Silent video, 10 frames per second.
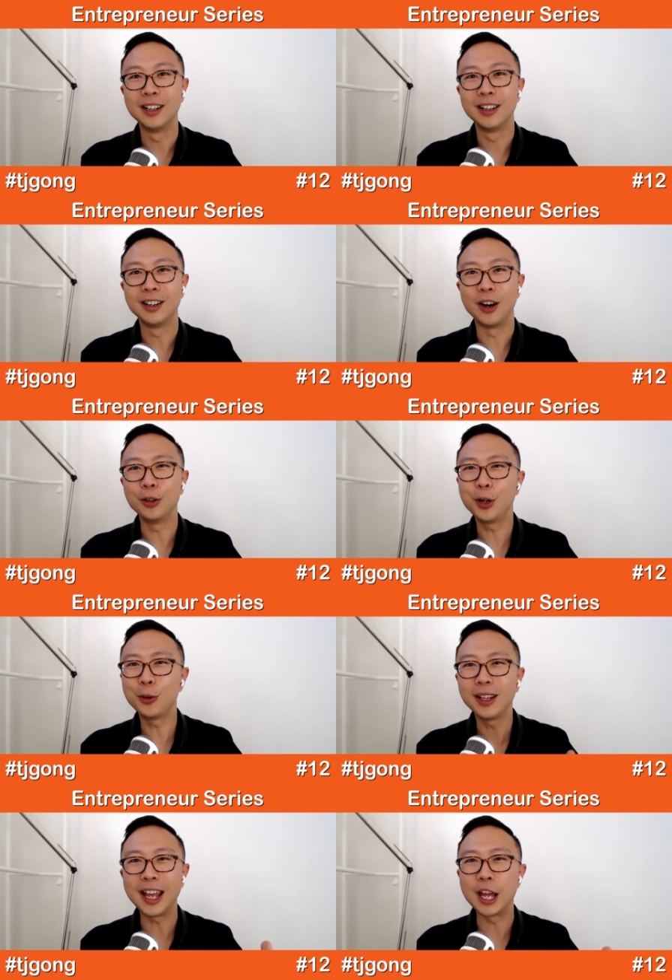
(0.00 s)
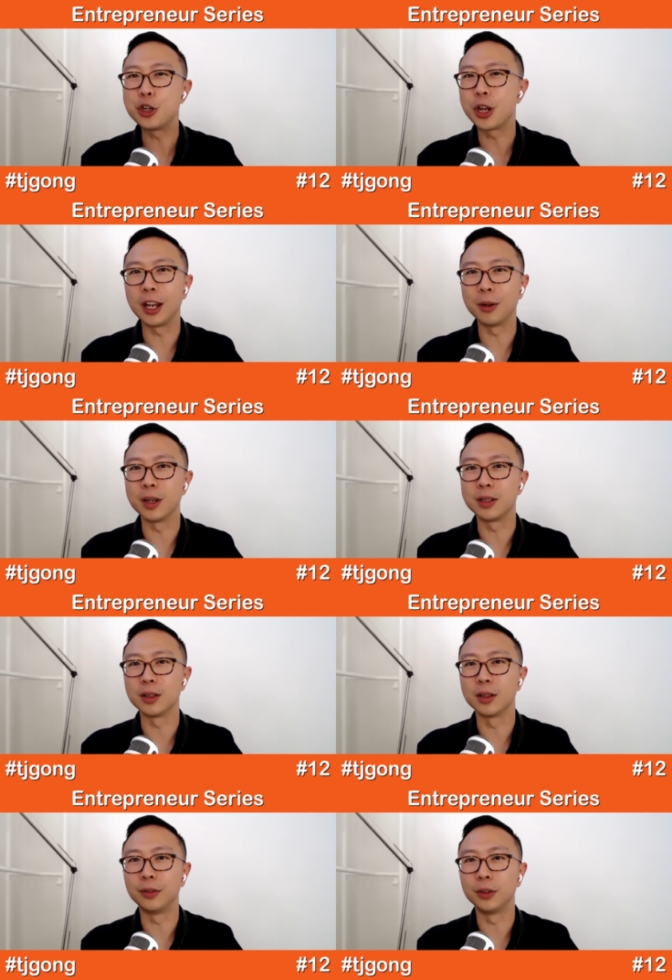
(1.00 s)
ongoingly educating
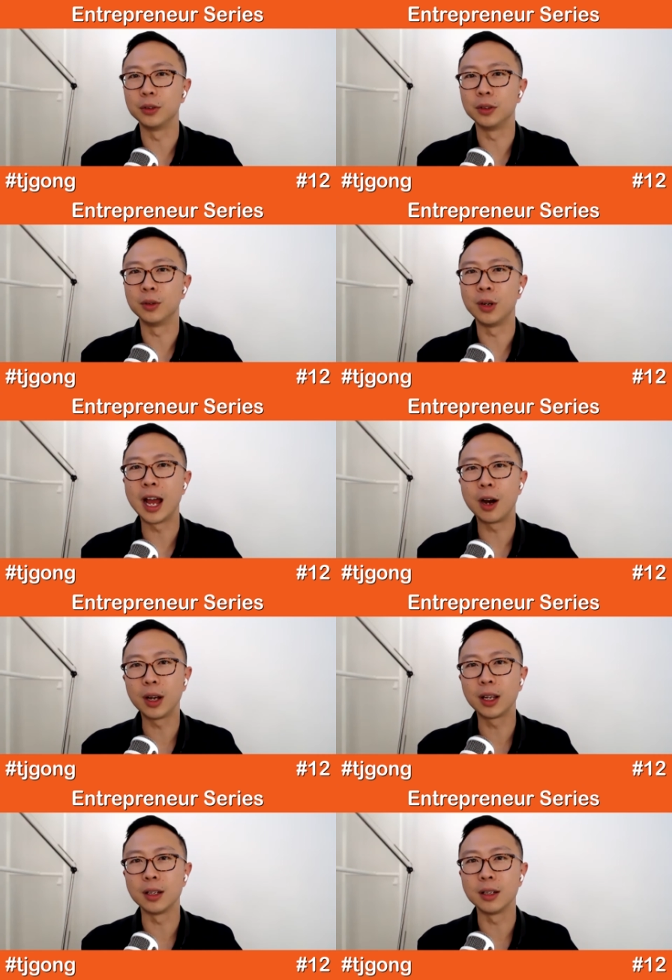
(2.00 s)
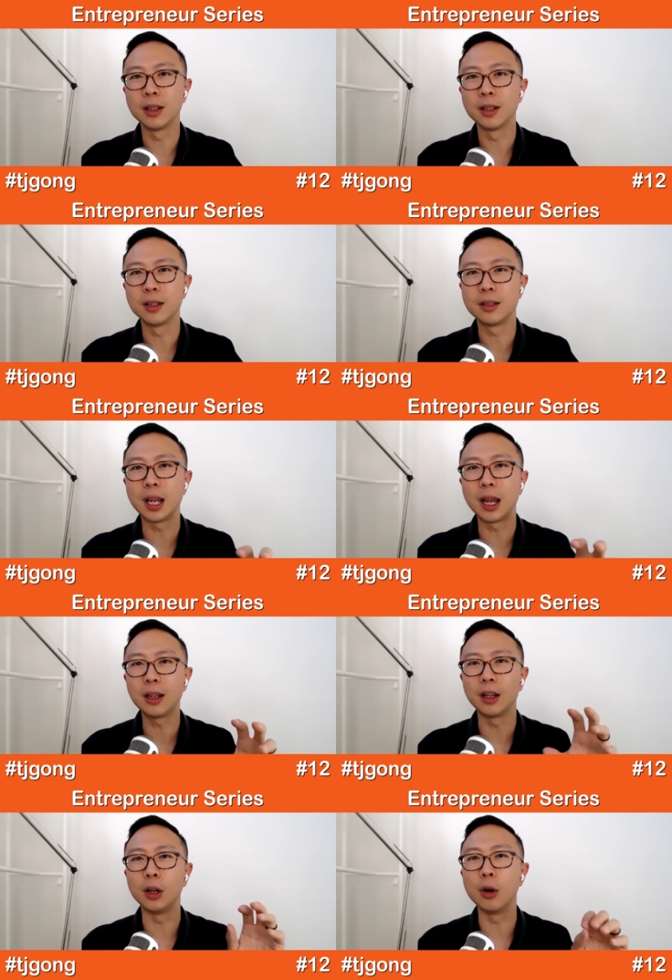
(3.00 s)
myself on how I could take
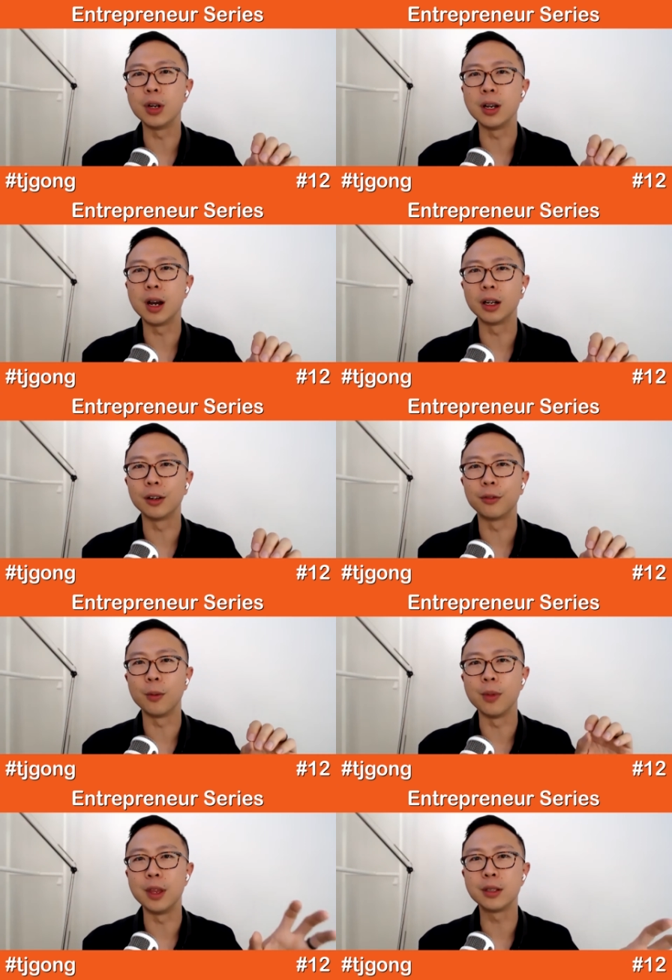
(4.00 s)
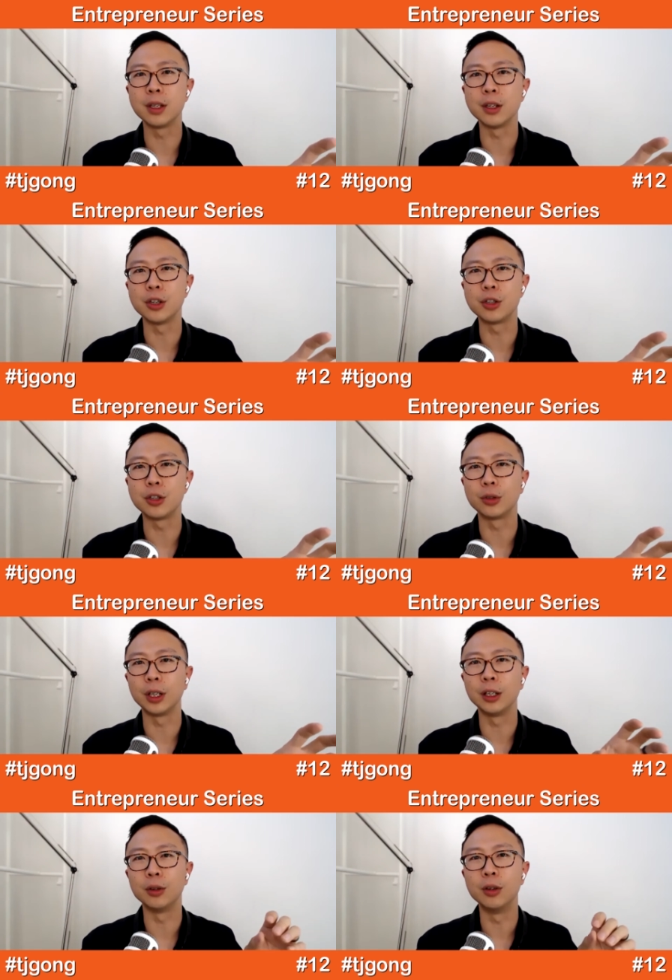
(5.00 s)
a golden nugget from this
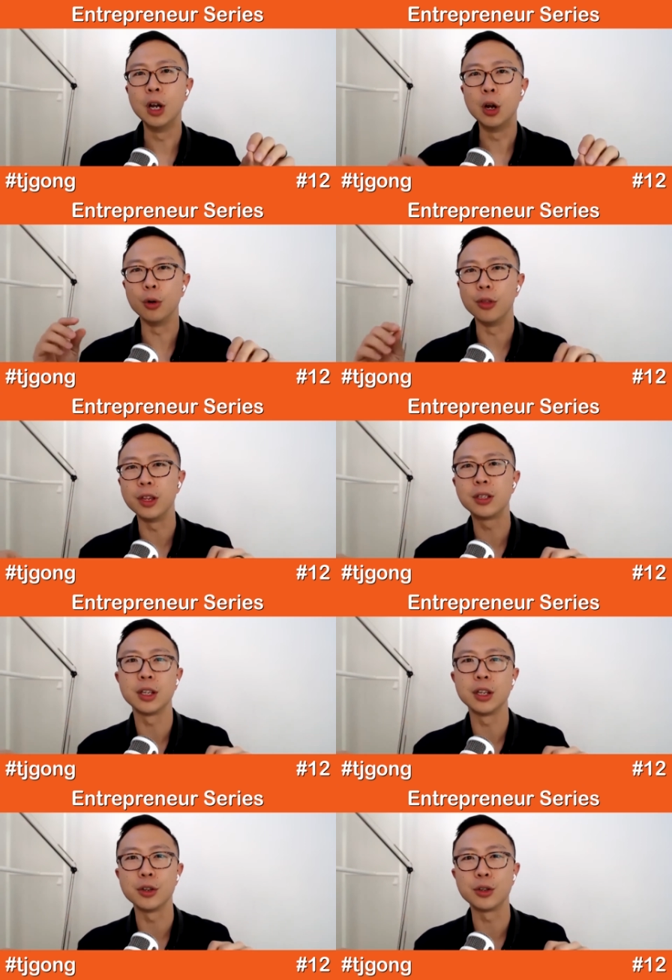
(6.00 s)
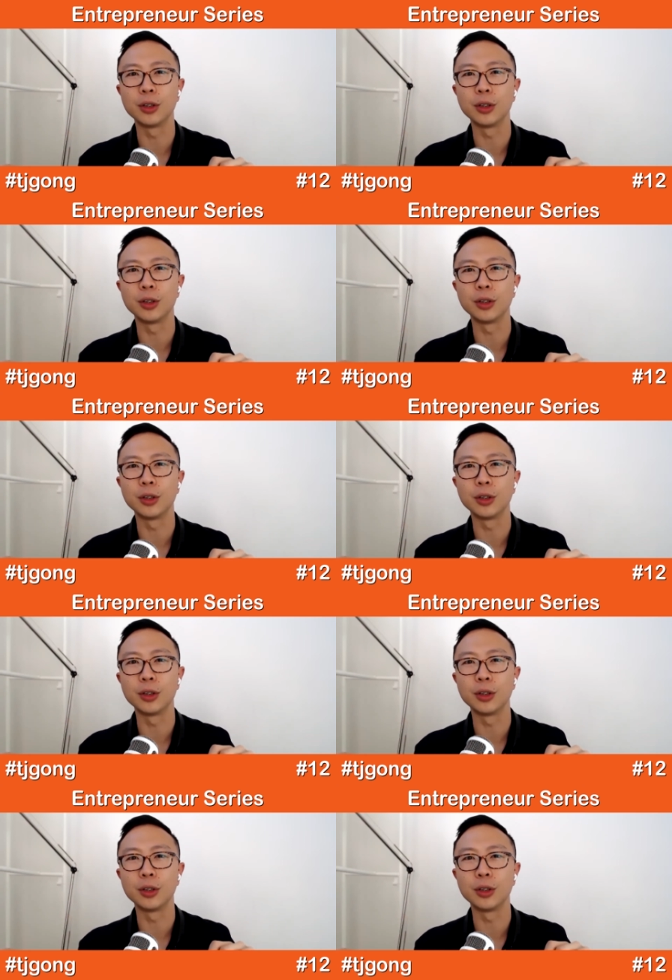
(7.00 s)
industry or this industry,